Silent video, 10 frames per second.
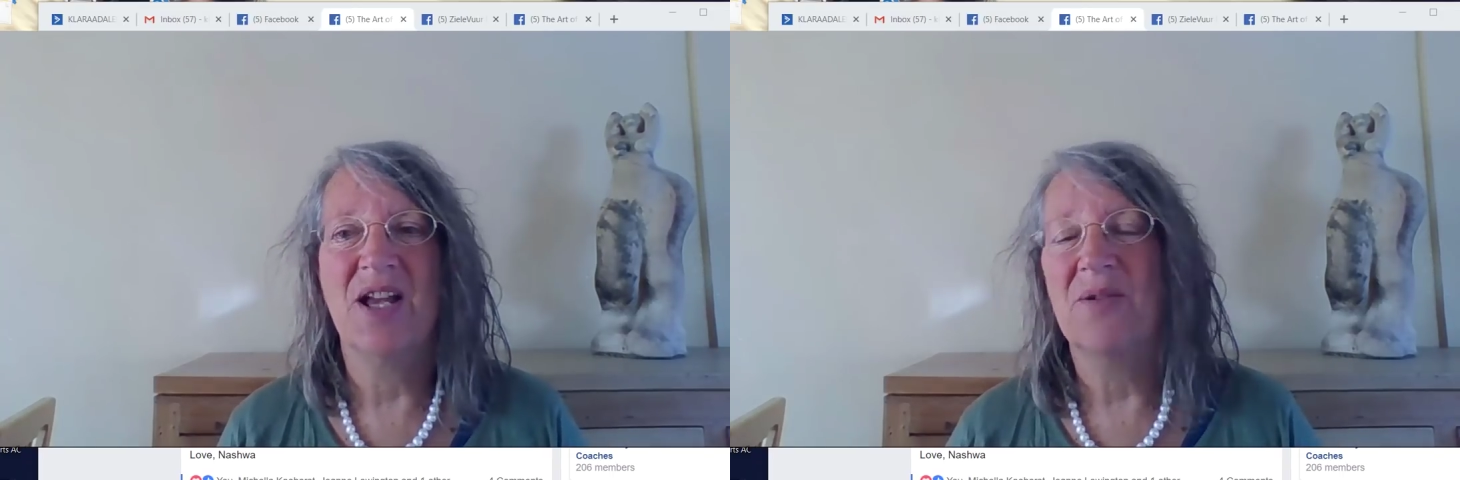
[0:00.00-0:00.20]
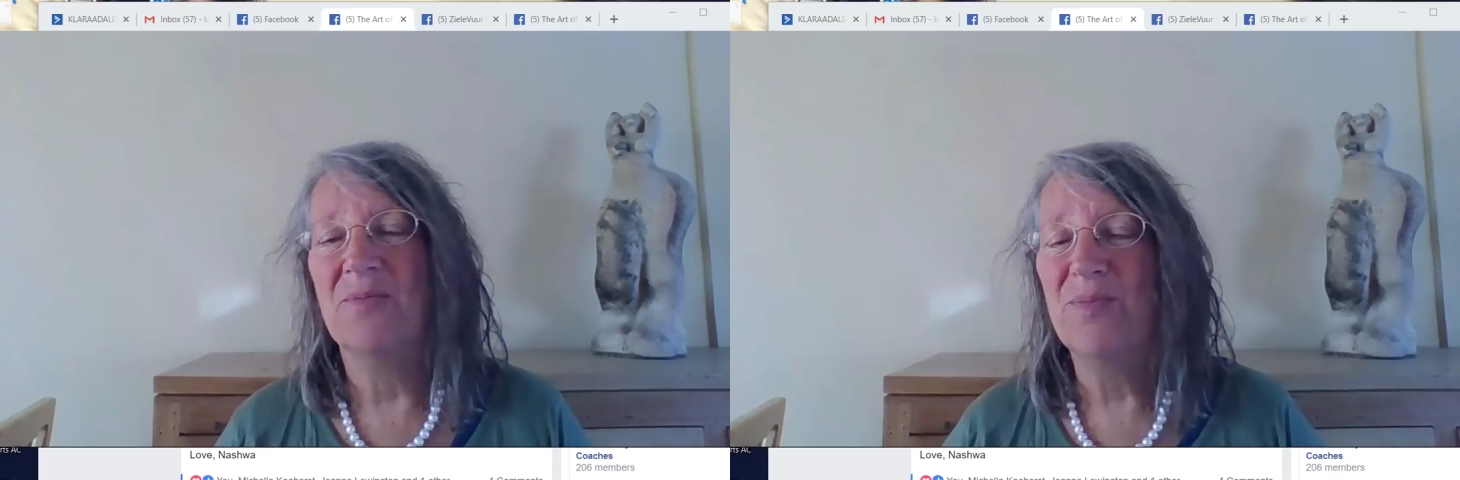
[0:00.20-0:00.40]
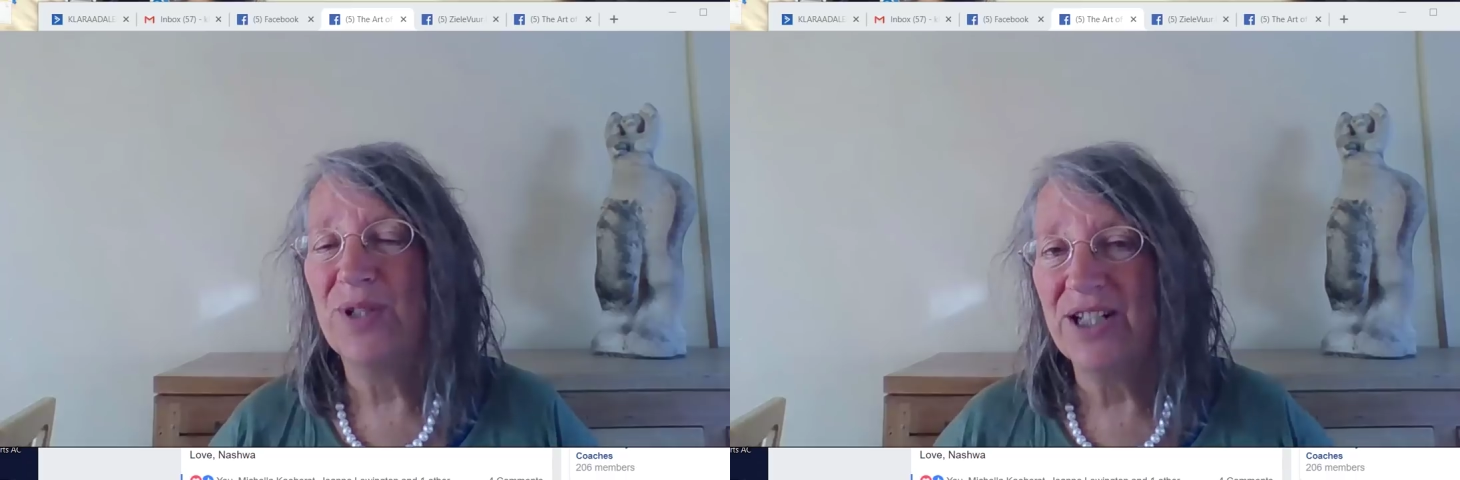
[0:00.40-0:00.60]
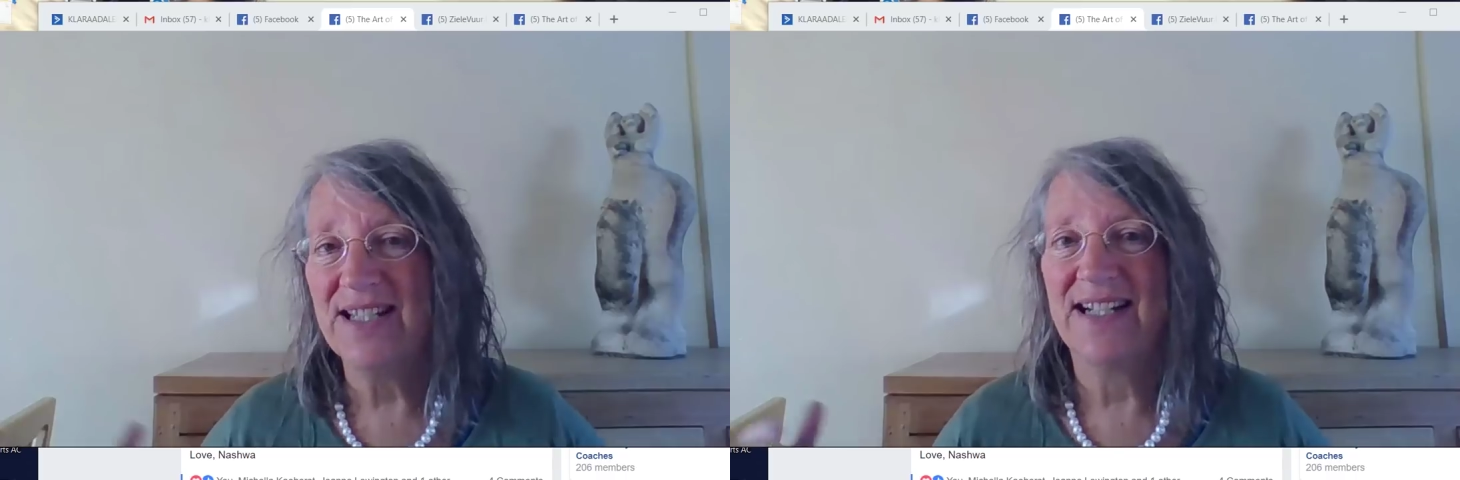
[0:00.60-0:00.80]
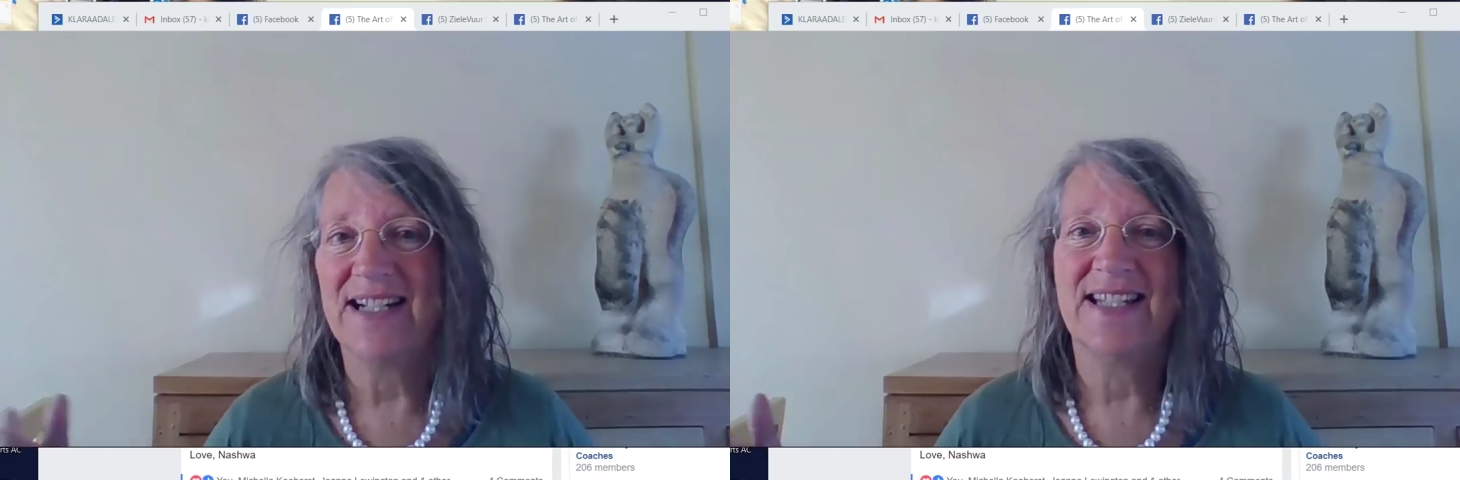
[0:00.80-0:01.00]
birds
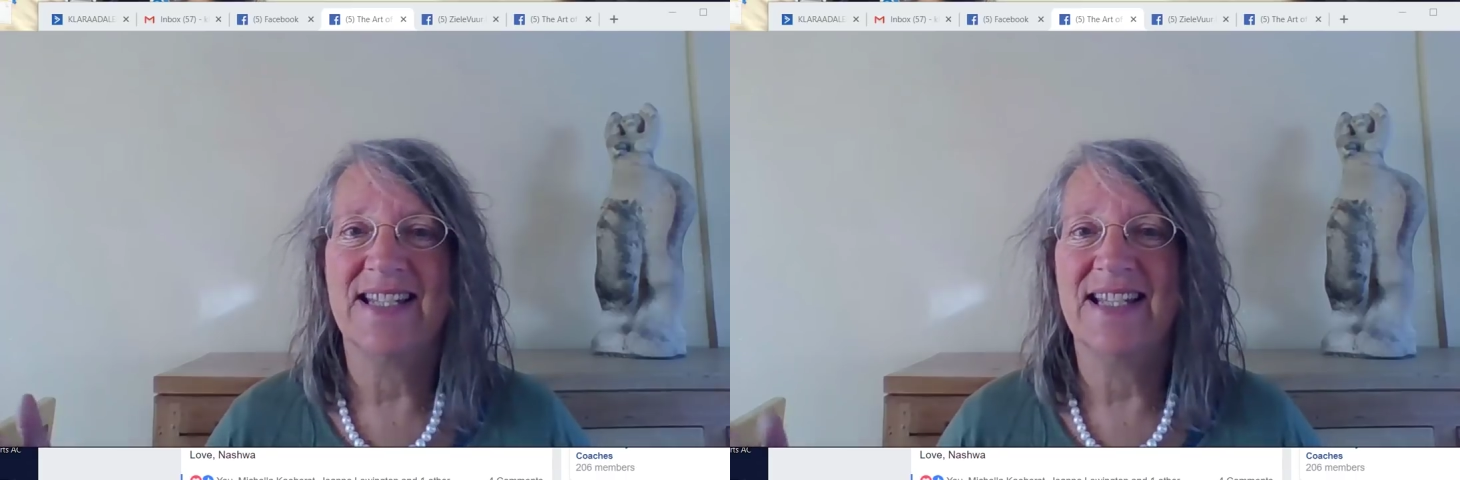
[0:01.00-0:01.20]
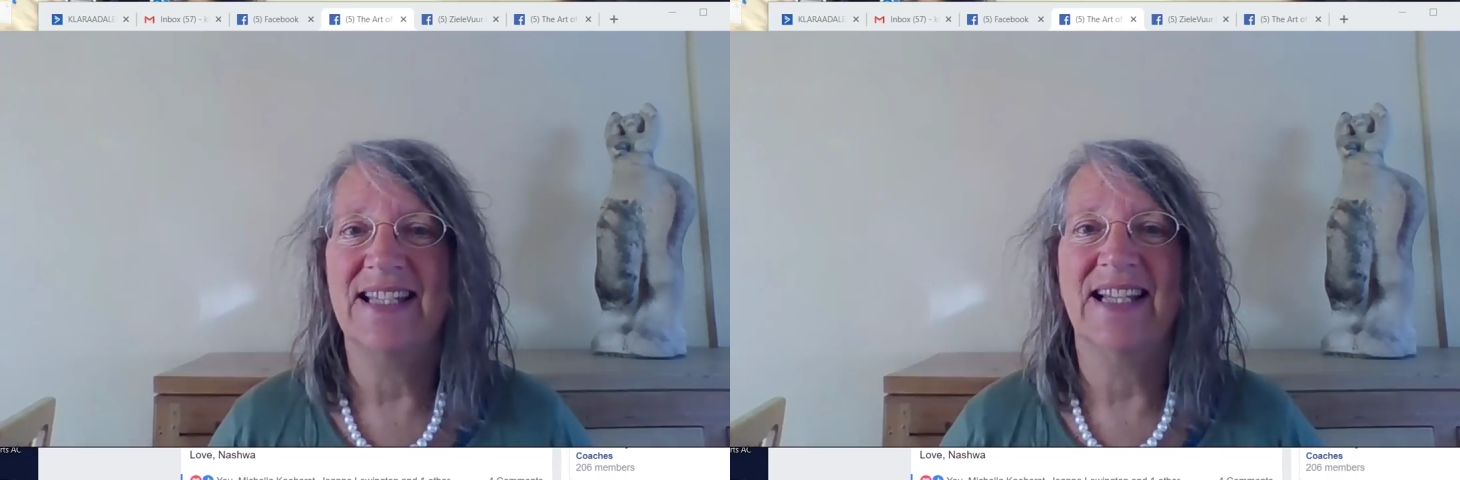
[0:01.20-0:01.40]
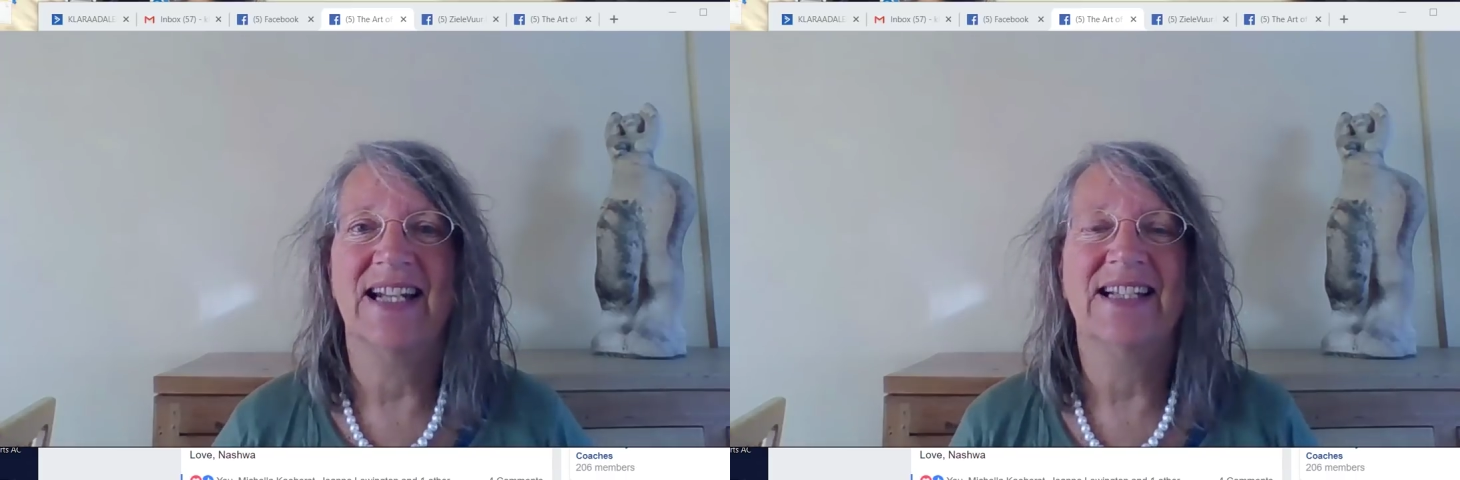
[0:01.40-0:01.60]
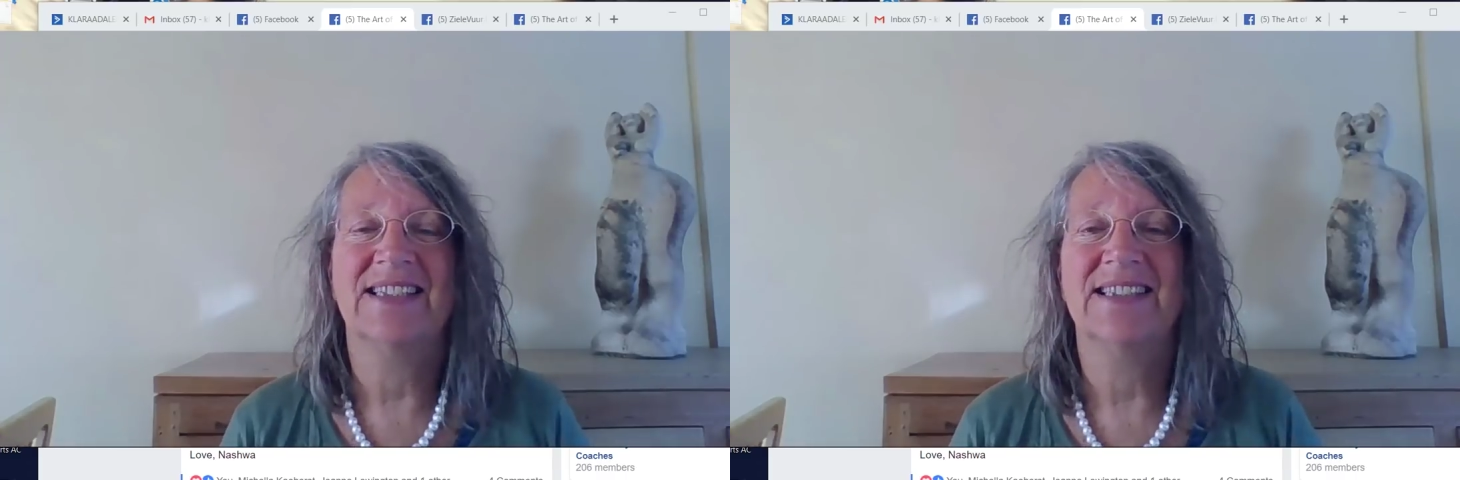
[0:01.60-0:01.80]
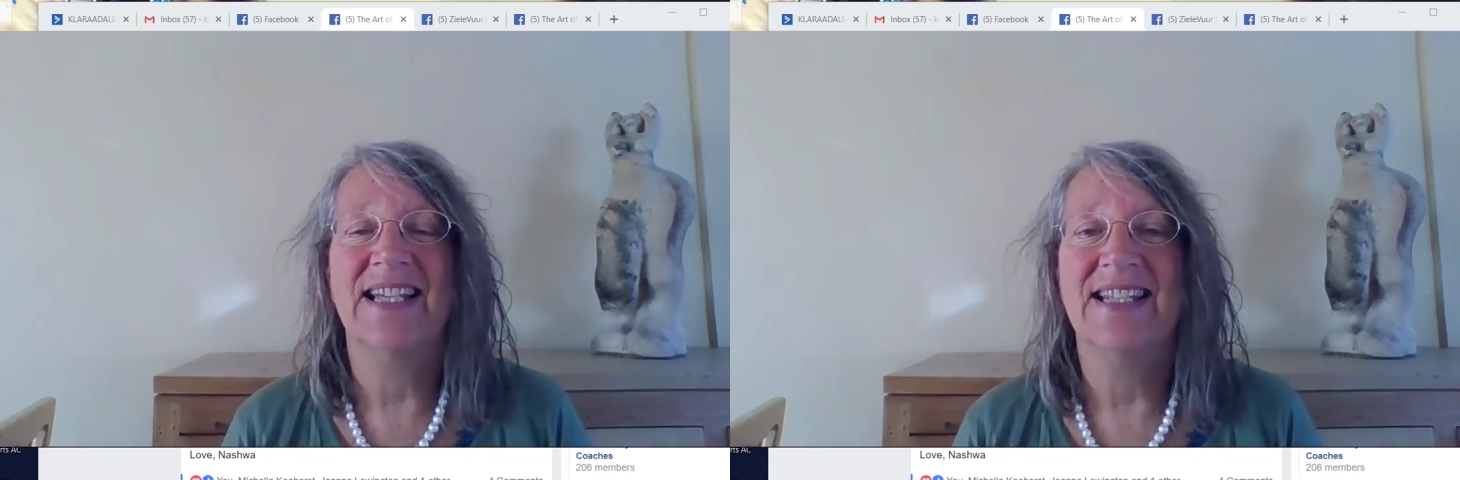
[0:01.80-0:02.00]
are singing like
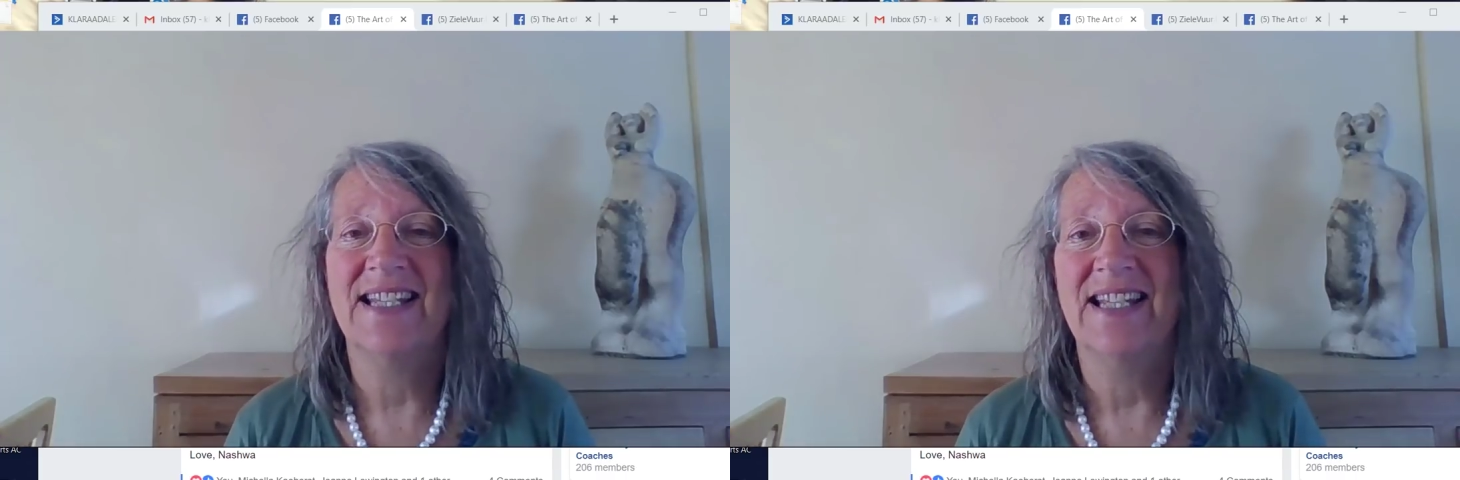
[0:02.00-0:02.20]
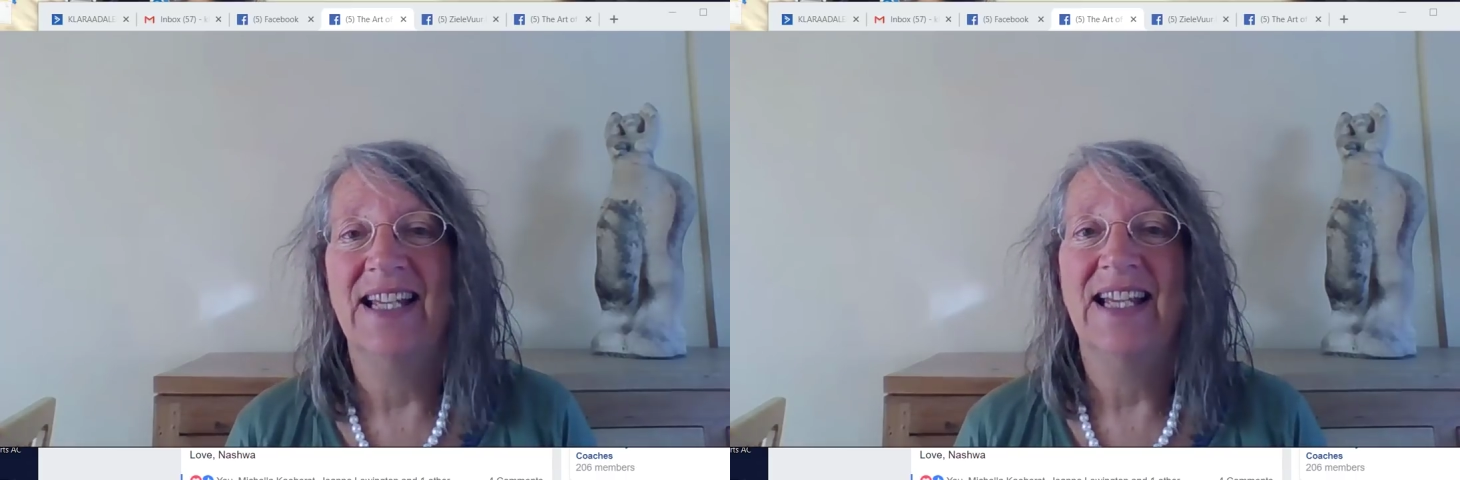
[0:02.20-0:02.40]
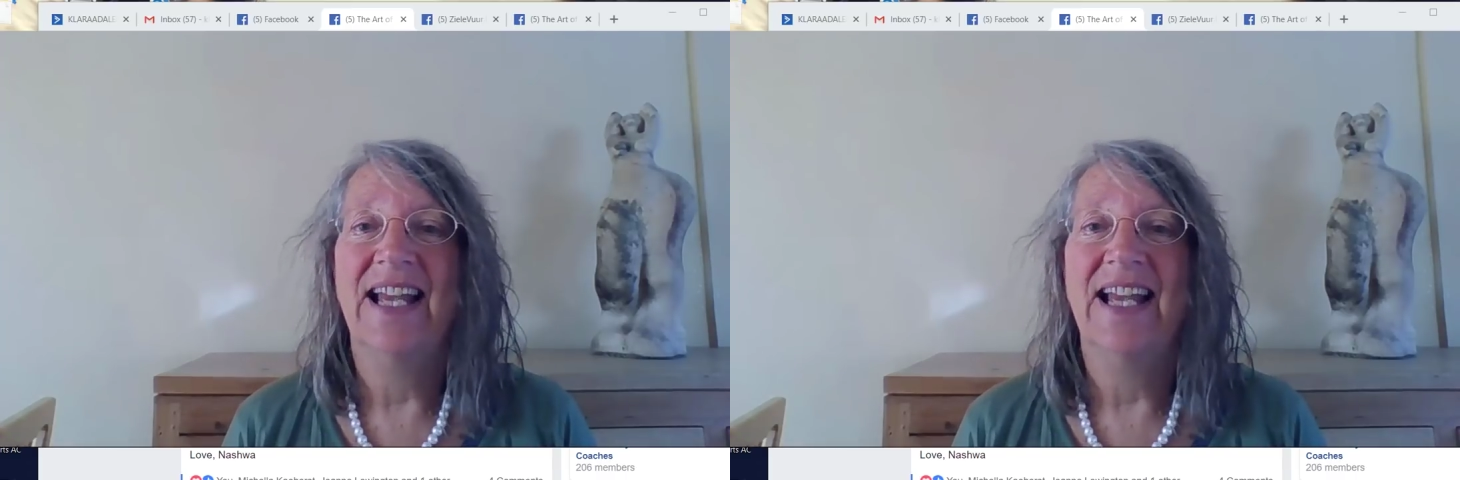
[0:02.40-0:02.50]
crazy,